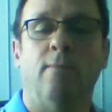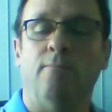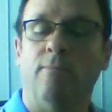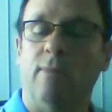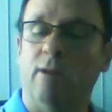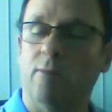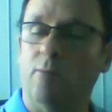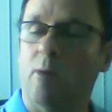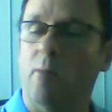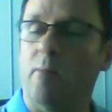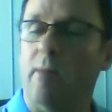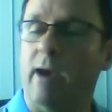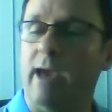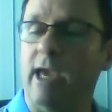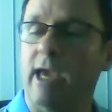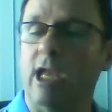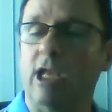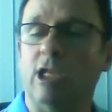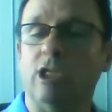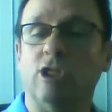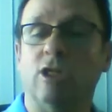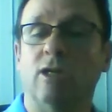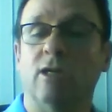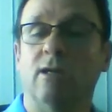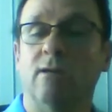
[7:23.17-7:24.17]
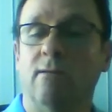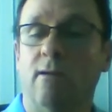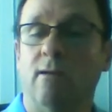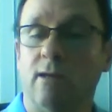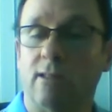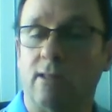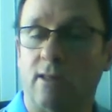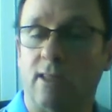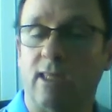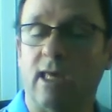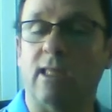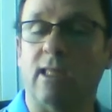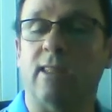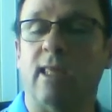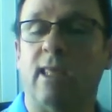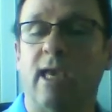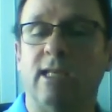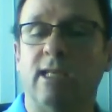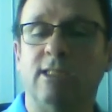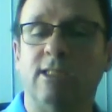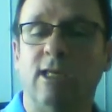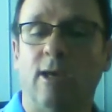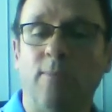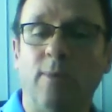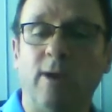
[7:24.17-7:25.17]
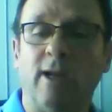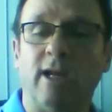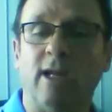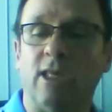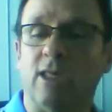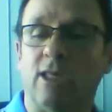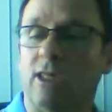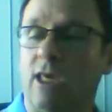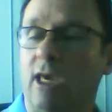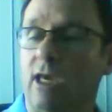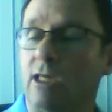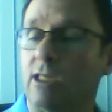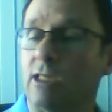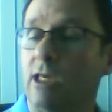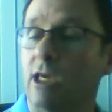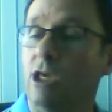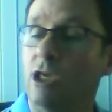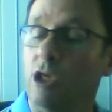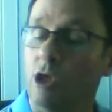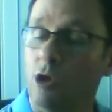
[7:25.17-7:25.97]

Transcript: Minimum age, as I said there, typically 60.